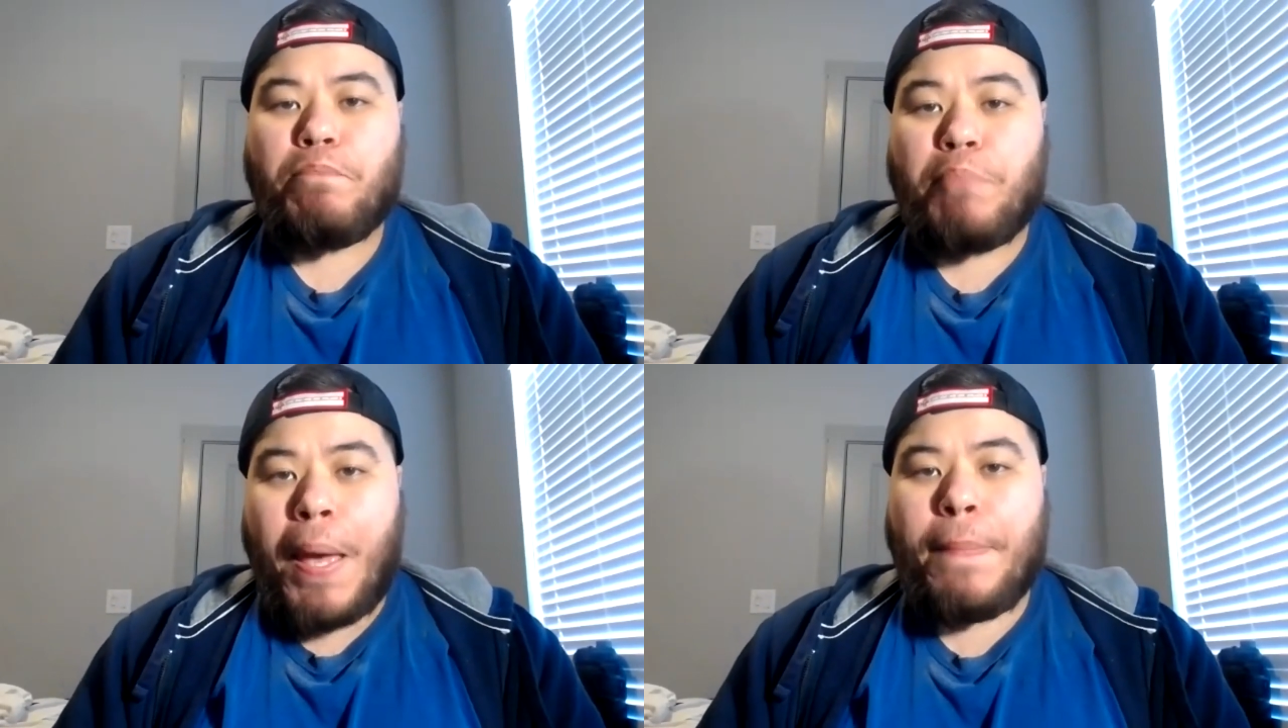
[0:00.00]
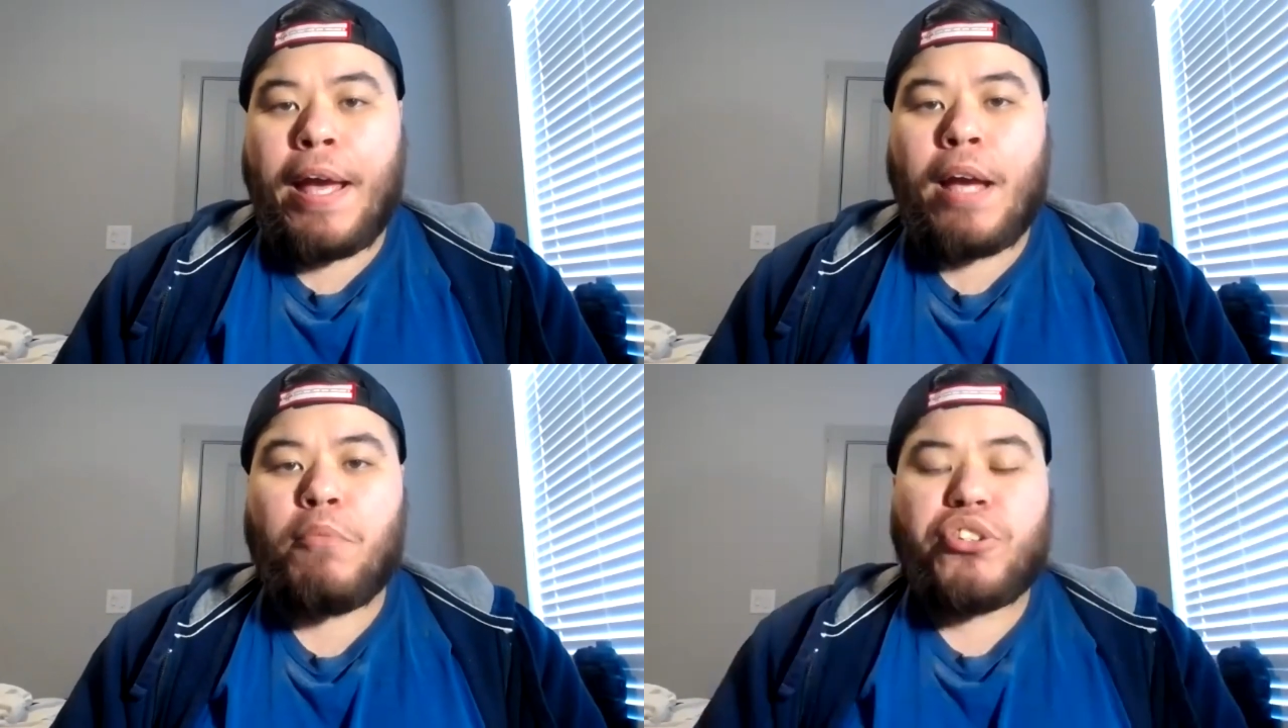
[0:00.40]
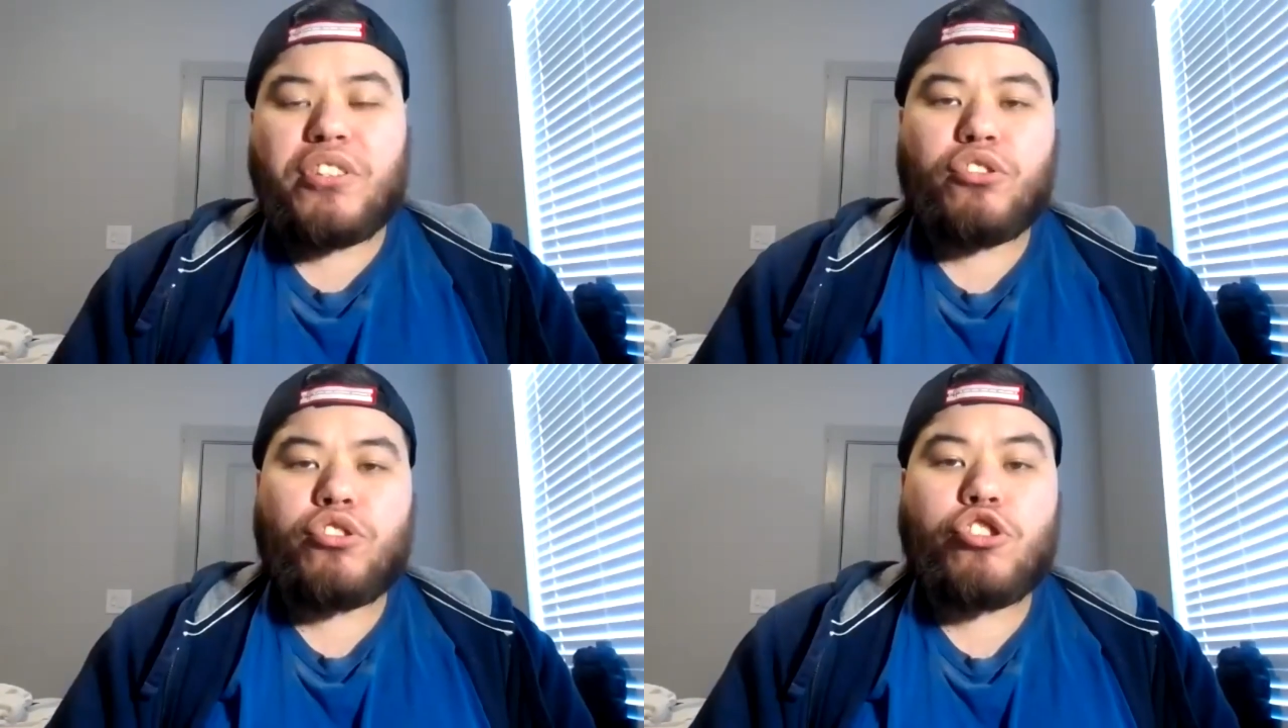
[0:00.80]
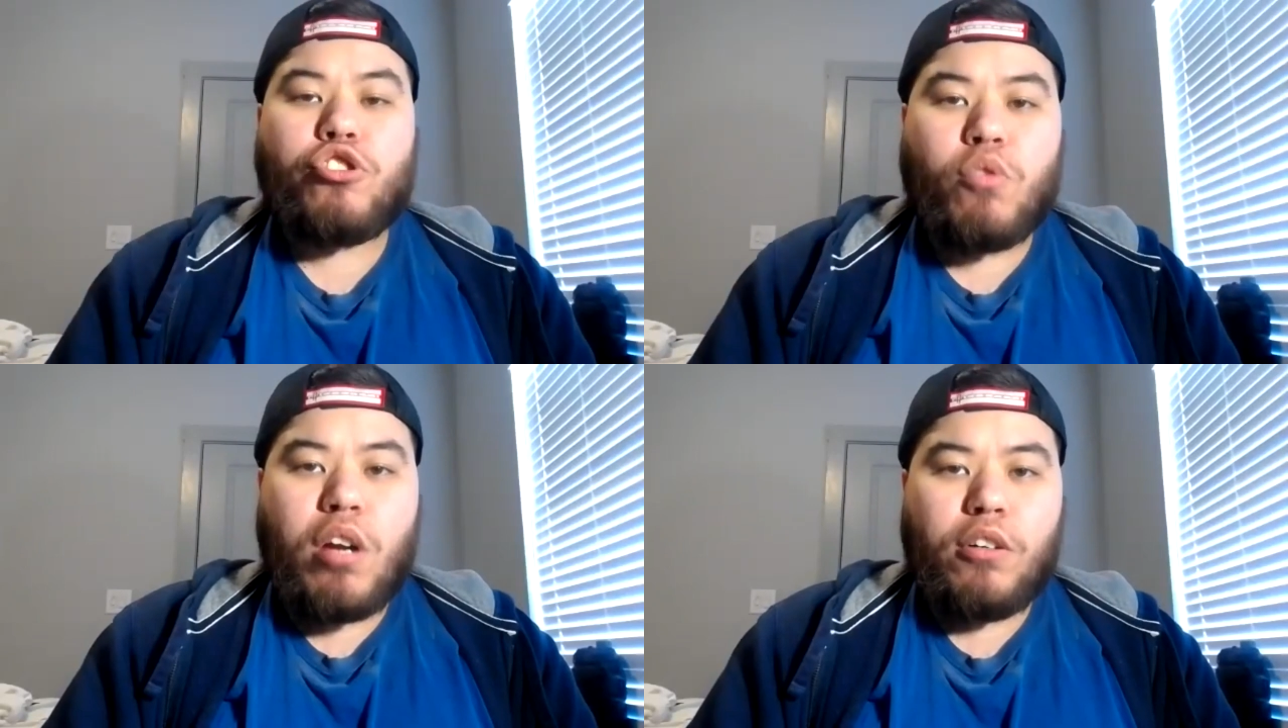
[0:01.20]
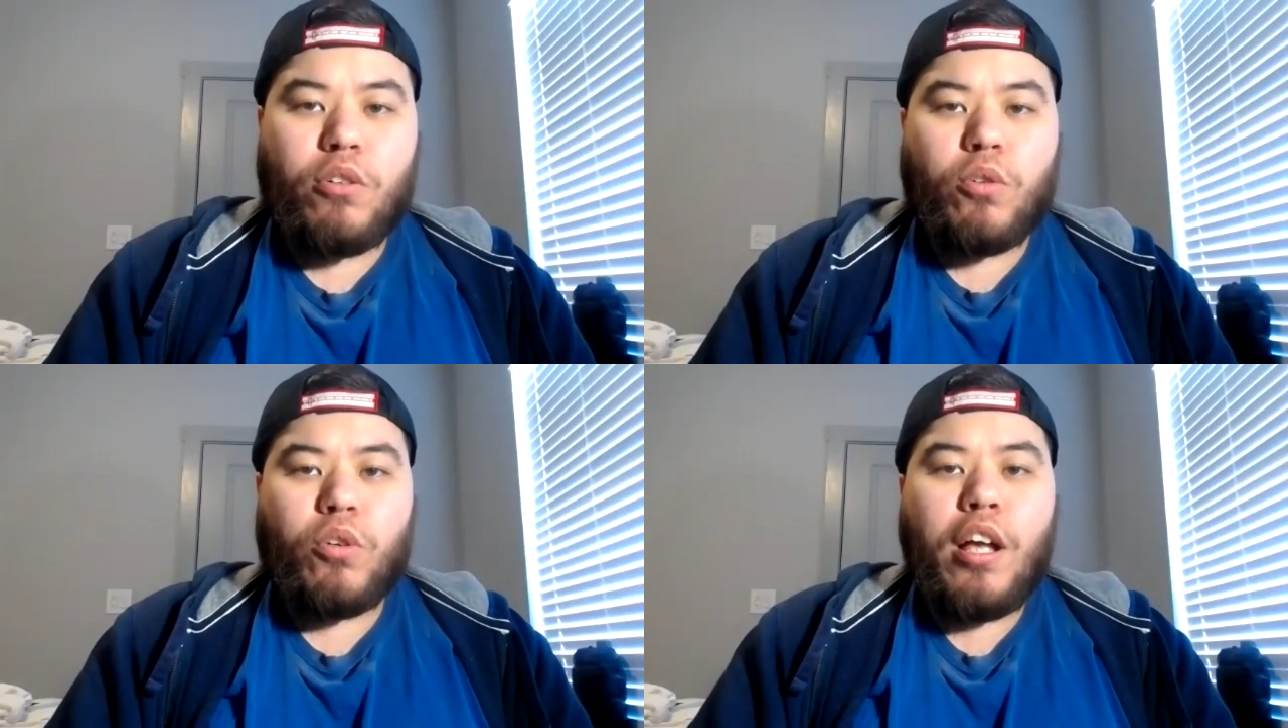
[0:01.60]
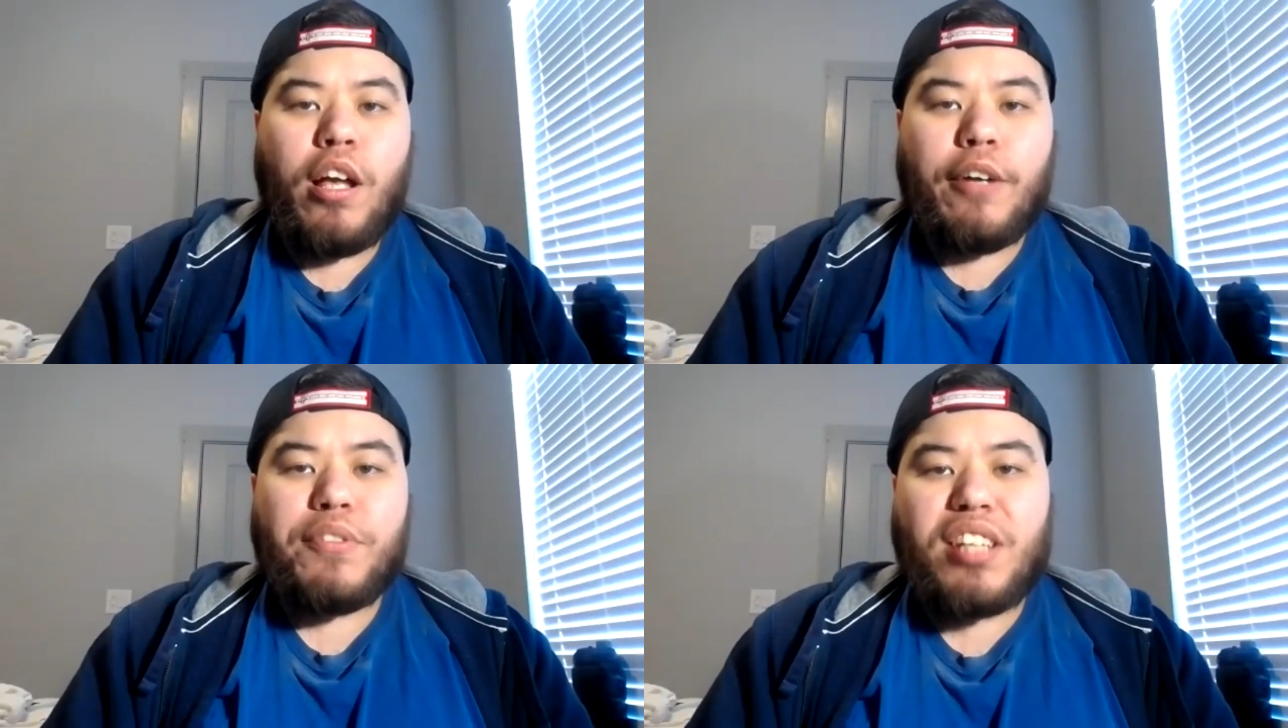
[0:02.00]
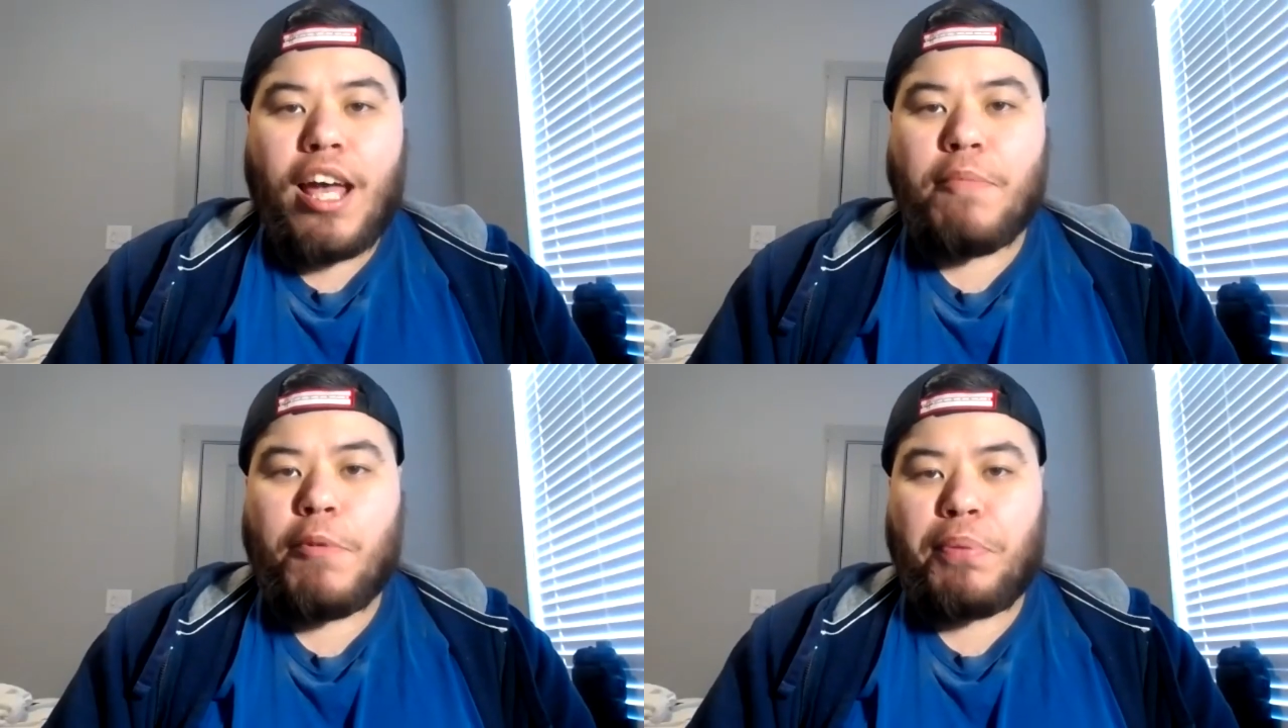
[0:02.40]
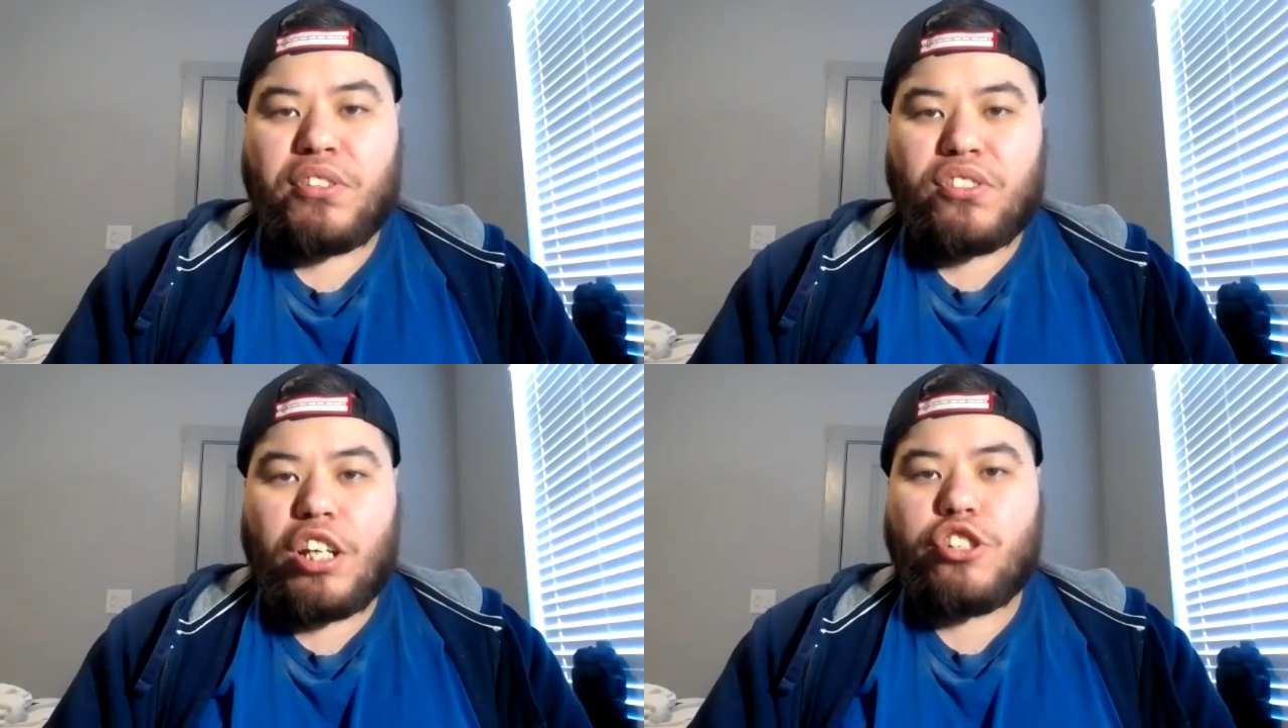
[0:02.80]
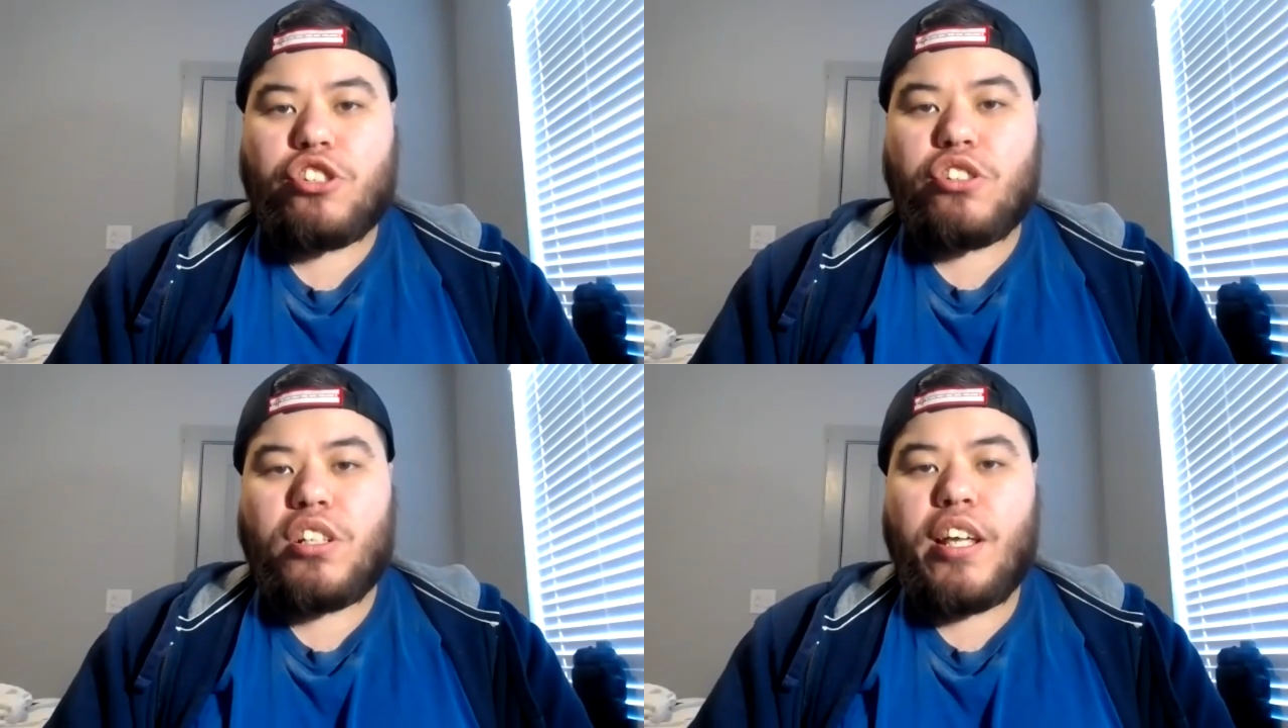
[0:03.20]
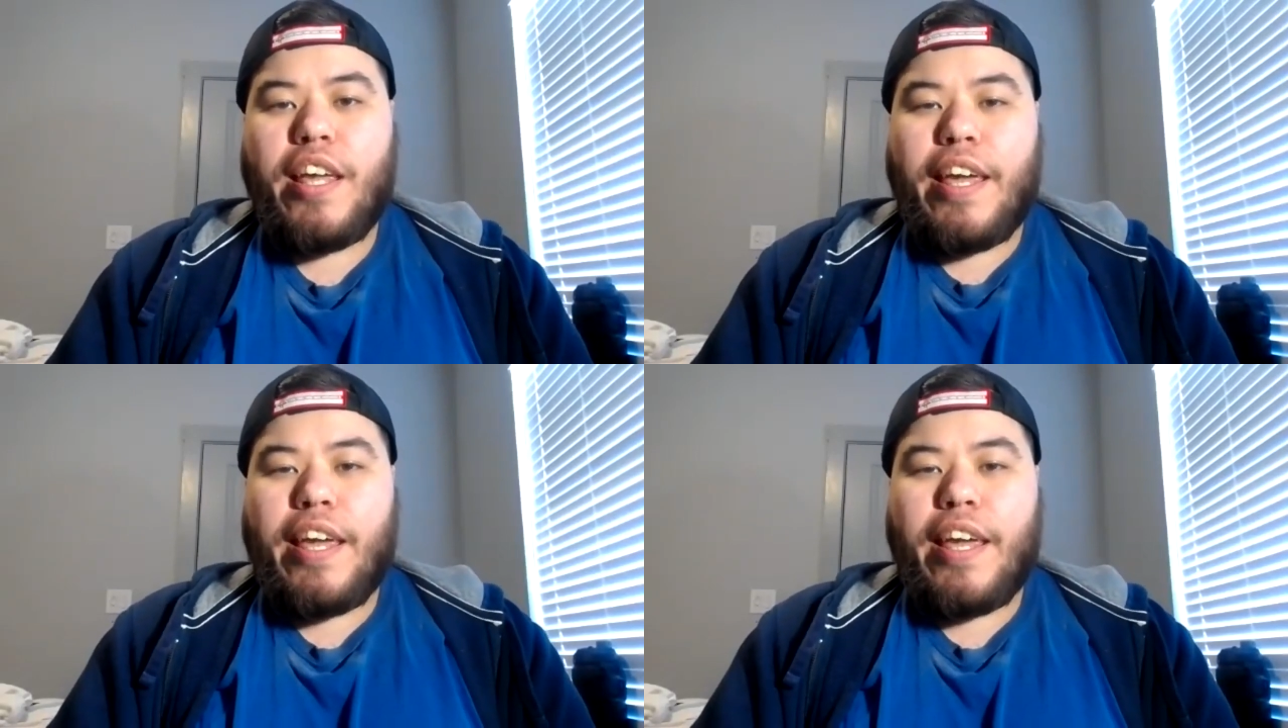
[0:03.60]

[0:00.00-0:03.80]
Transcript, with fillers: Pep Hamilton's struggle of time of possession